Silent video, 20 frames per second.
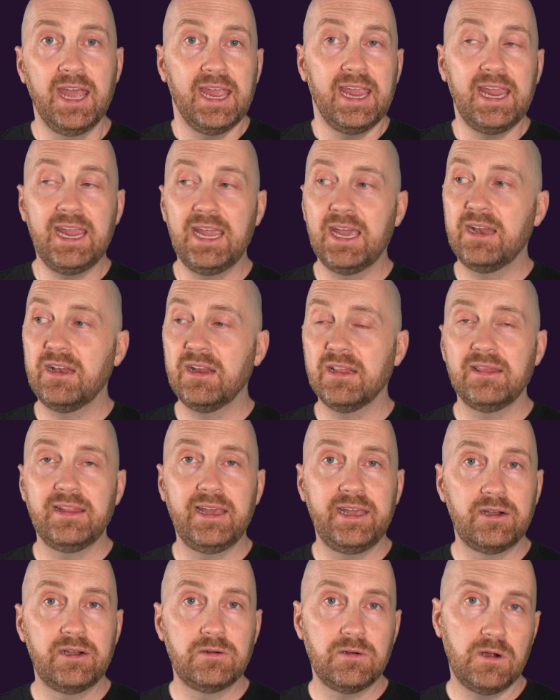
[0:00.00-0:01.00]
And
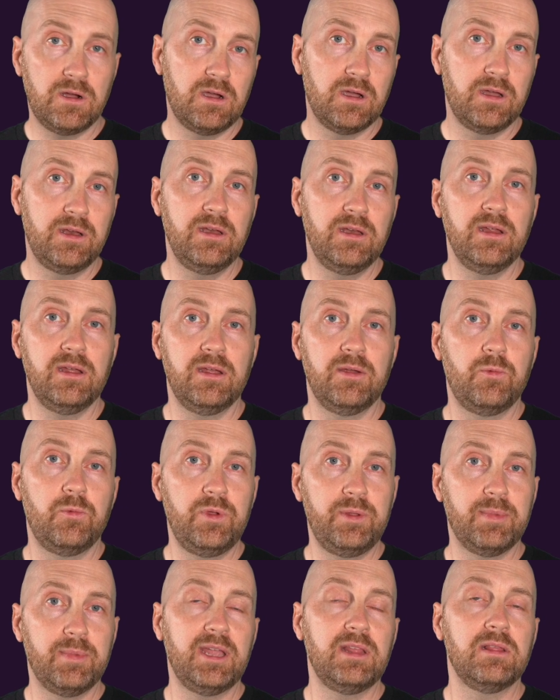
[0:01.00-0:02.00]
later on, we
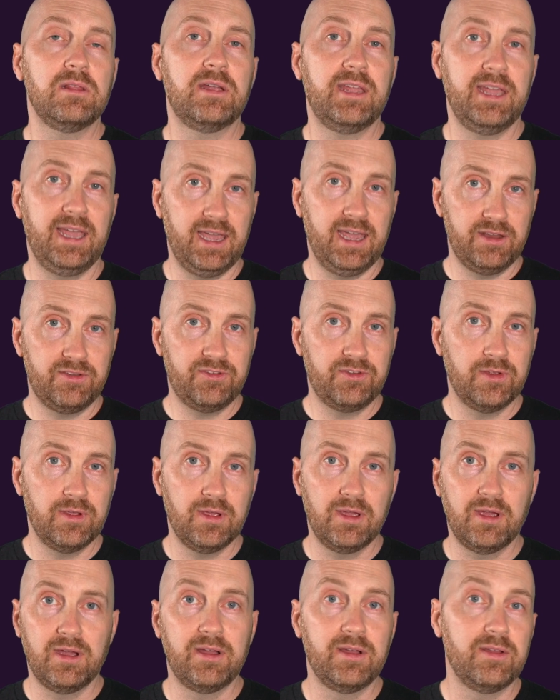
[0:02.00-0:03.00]
might look at
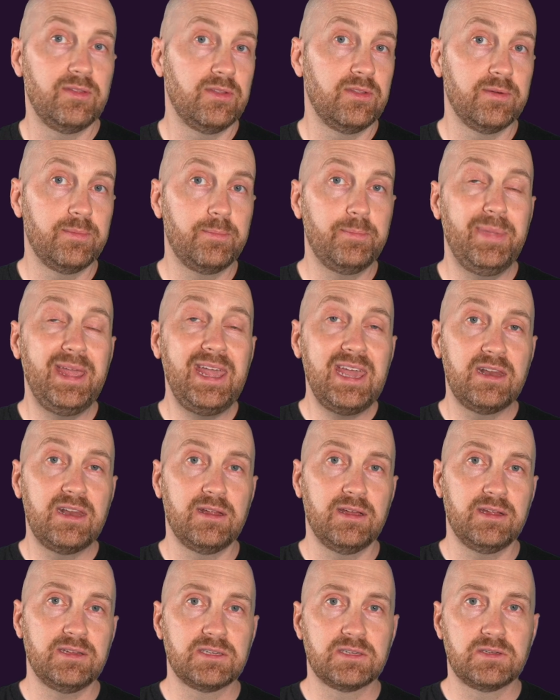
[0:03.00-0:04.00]
uh, the
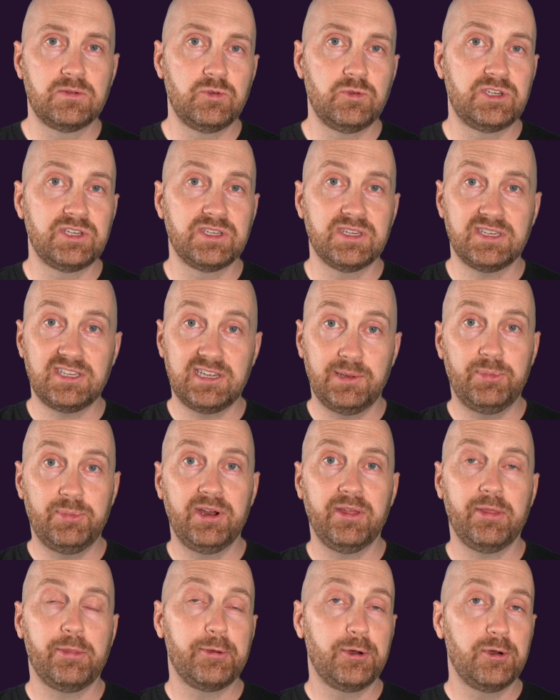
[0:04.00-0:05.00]
Pandas, which is a
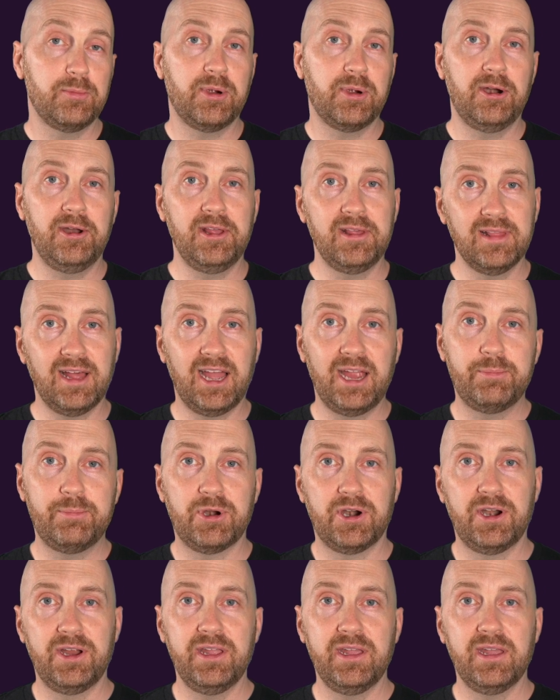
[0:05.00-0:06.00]
separate third-party
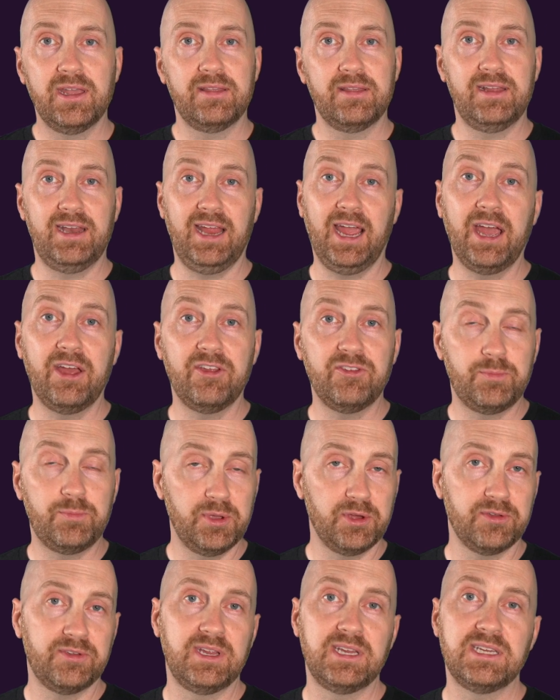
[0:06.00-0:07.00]
library that has
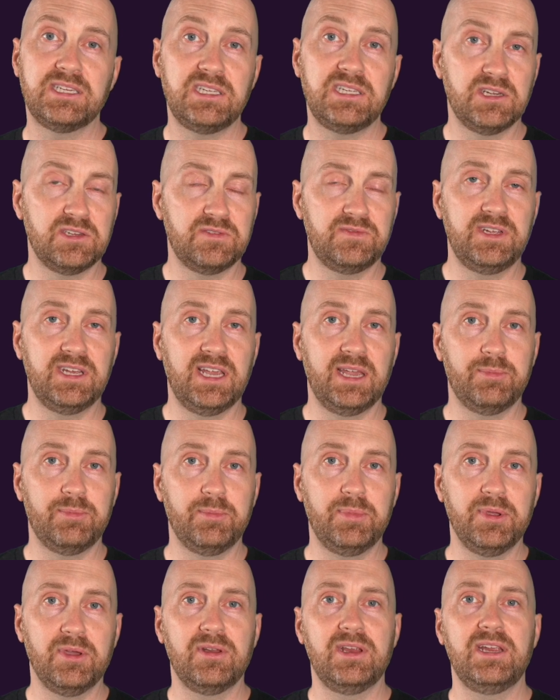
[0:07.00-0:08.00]
built-in CSV
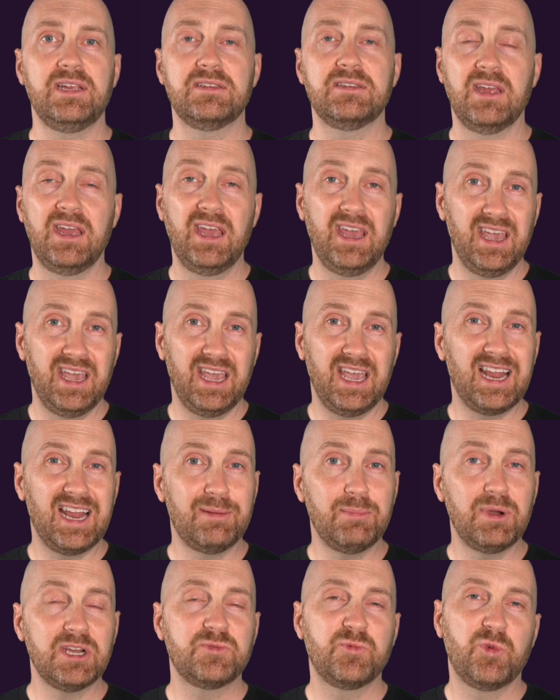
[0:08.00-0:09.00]
capabilities and a
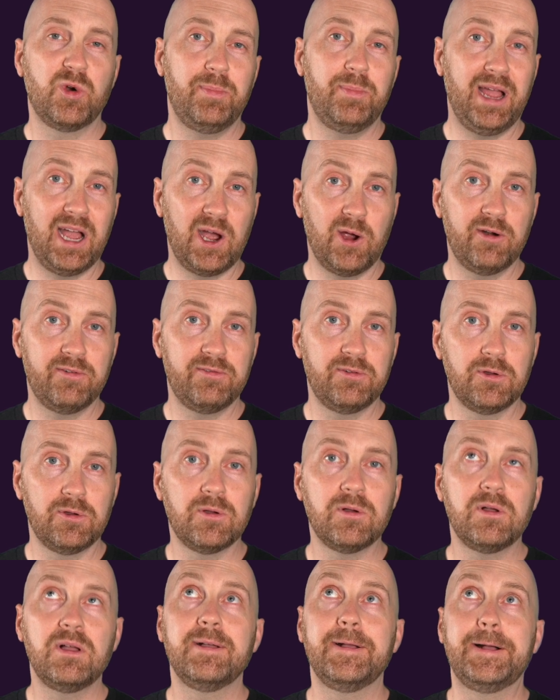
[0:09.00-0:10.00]
much more
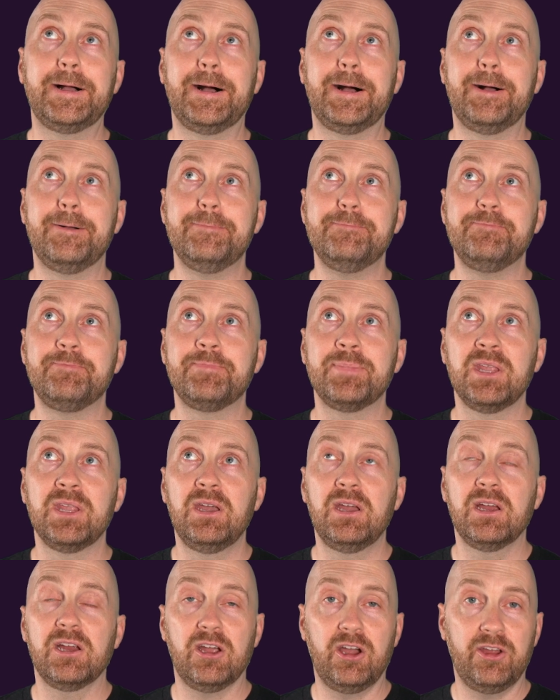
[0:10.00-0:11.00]
powerful um,
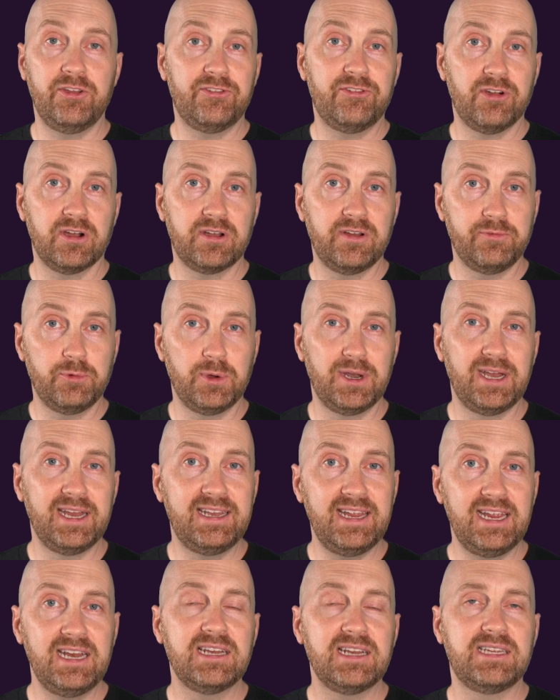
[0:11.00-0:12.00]
construct of what a
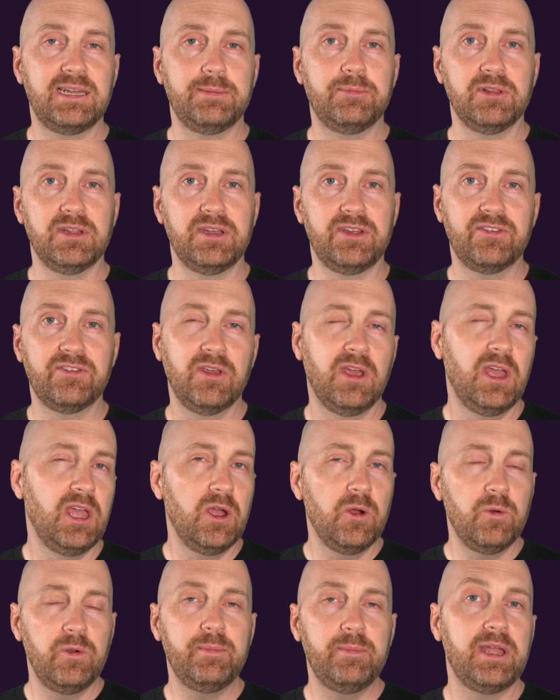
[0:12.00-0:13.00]
data table is
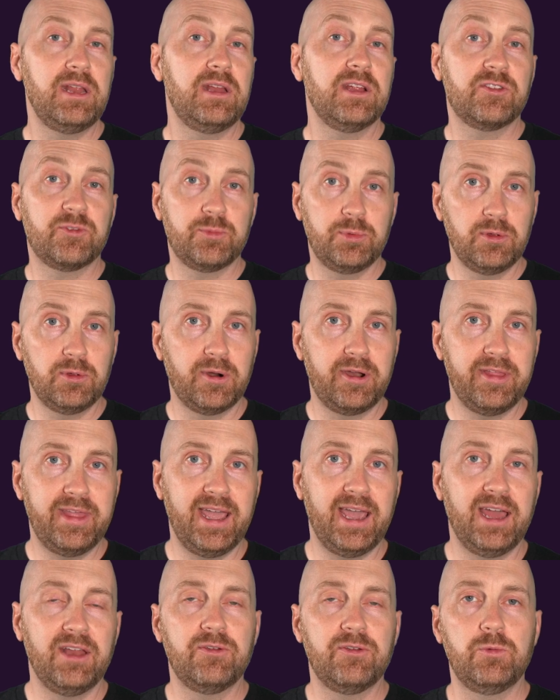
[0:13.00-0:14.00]
we might explore
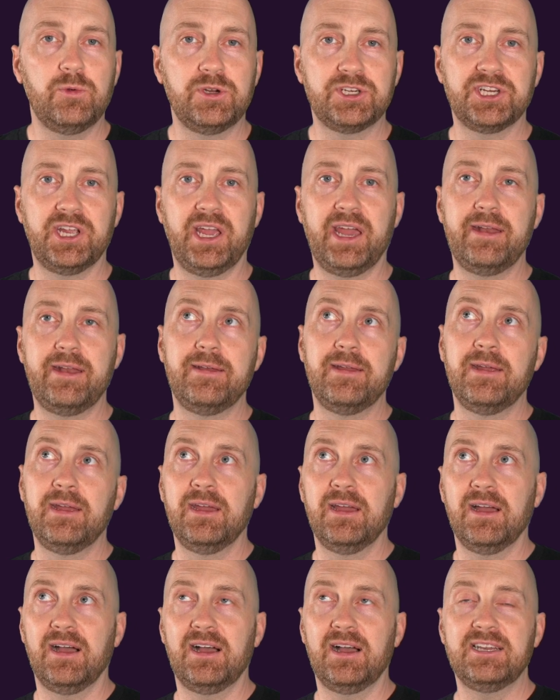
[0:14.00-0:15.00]
that, which can
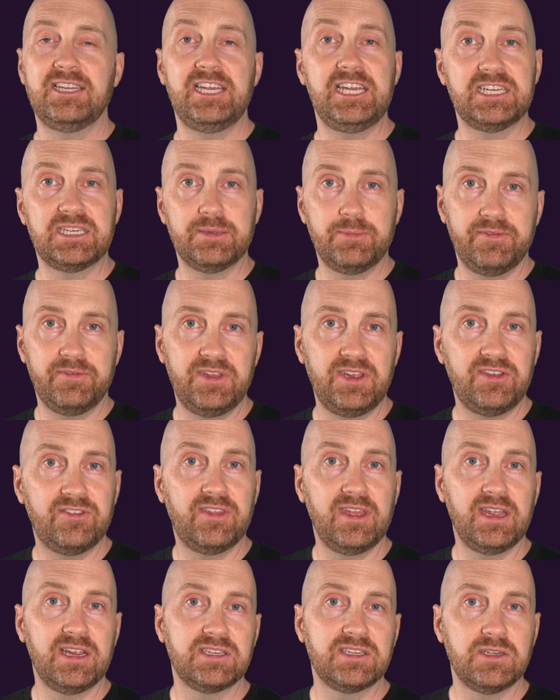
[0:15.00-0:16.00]
uh, take some of these
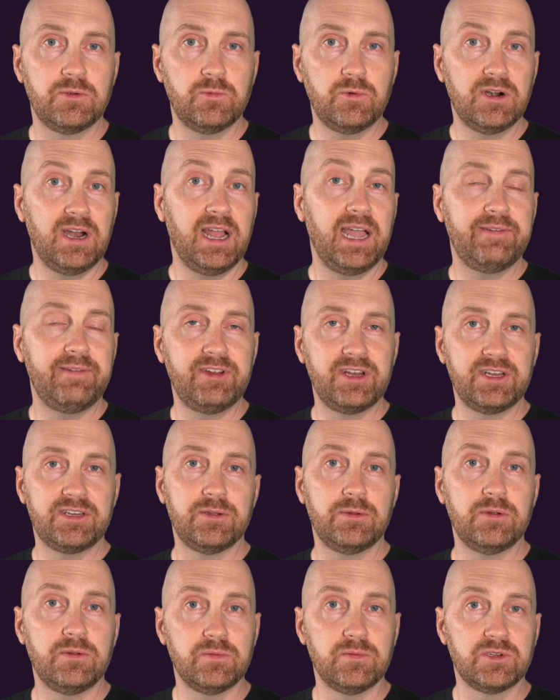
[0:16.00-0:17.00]
things that we're having
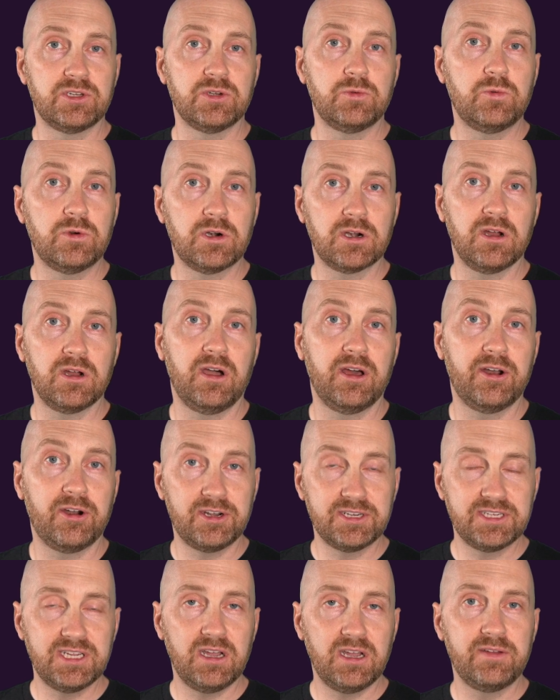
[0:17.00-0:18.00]
to, to work on
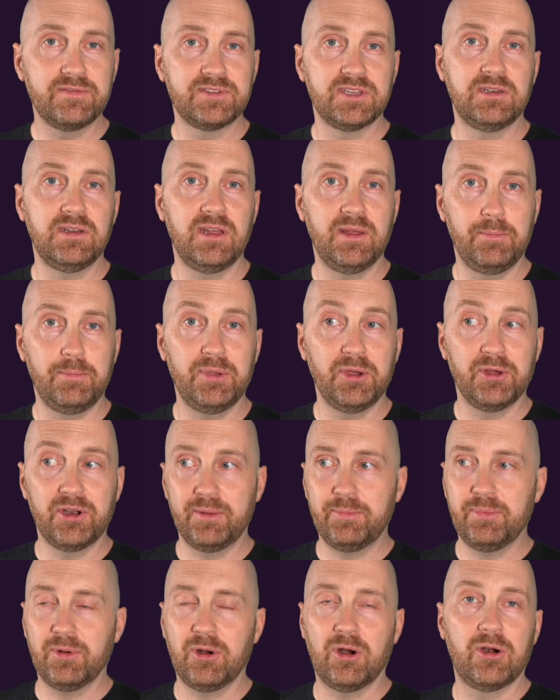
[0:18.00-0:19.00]
ourselves and, and build
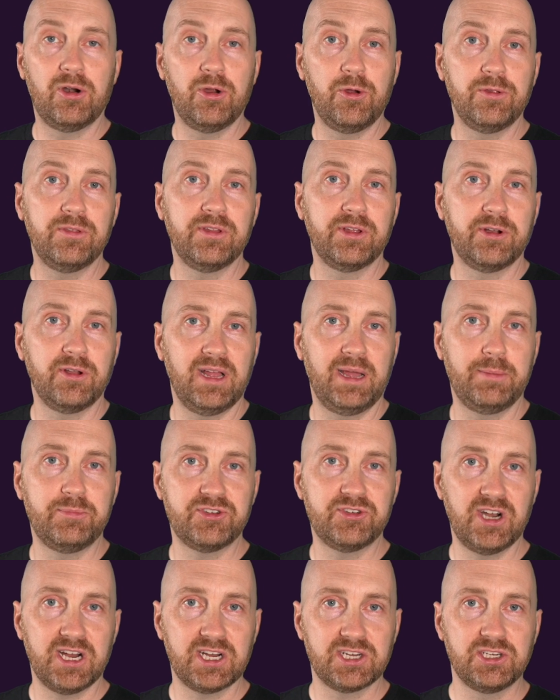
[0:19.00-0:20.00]
up our own little
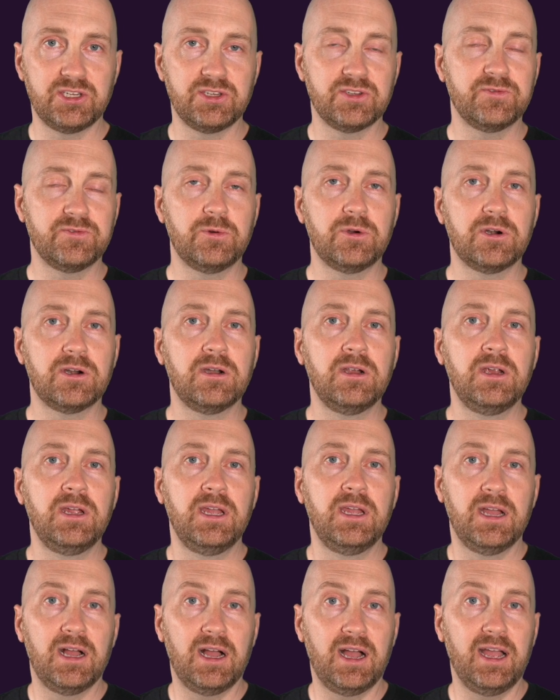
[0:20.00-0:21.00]
abstractions for
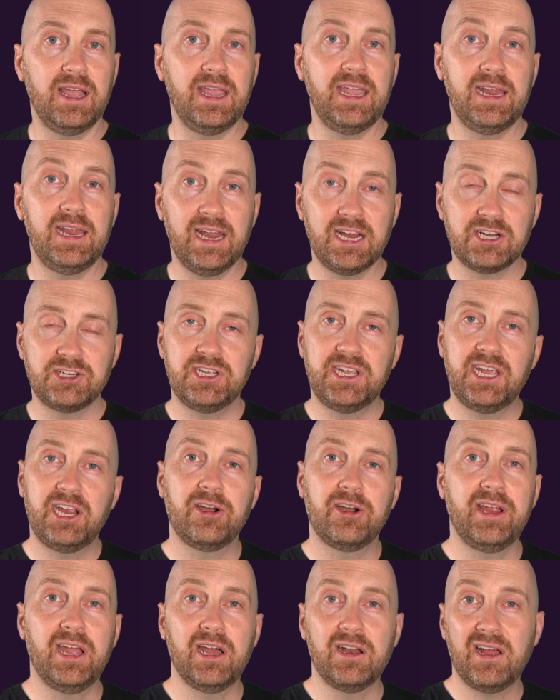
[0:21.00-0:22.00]
uh, and actually
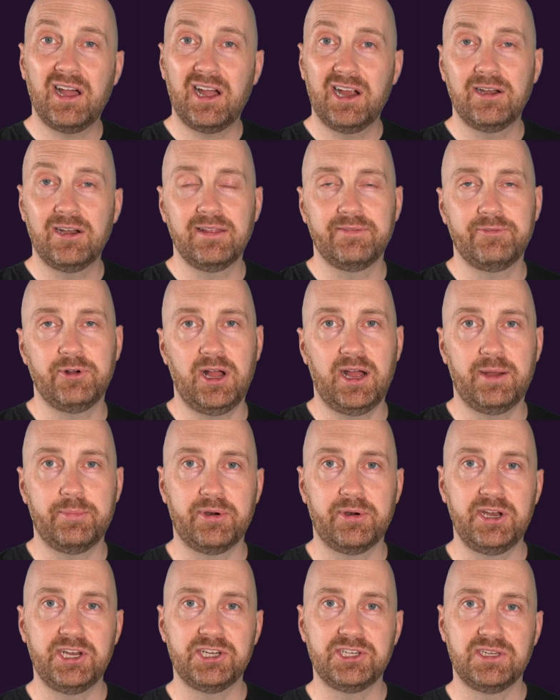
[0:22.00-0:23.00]
carry out higher level
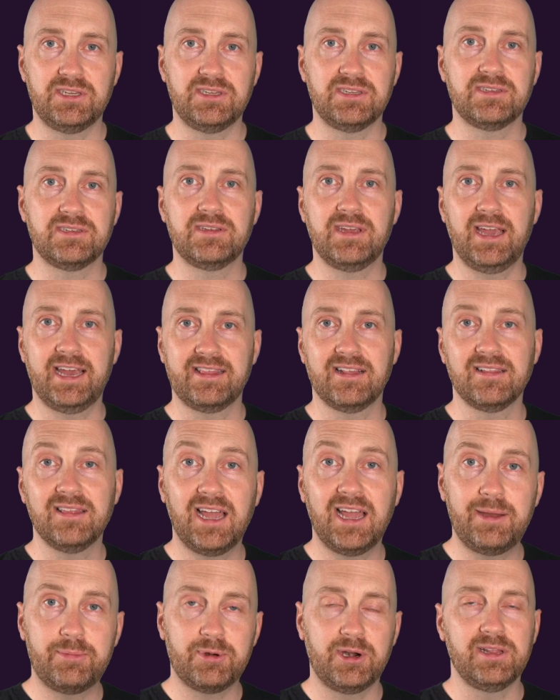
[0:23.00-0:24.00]
operations at the
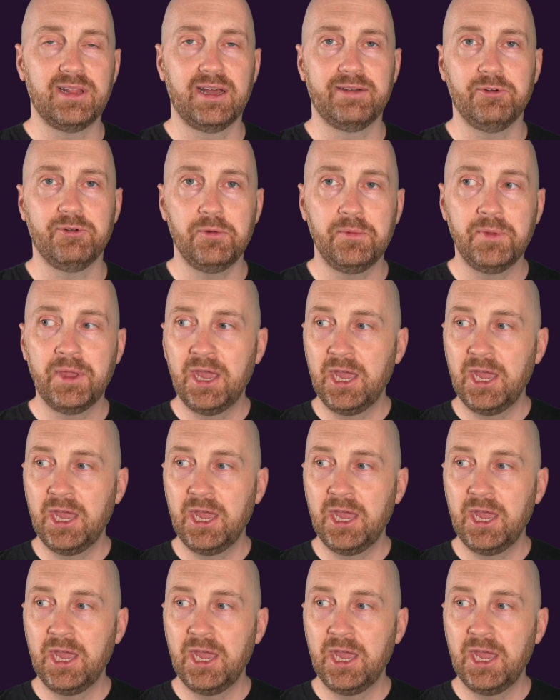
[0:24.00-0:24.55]
library level.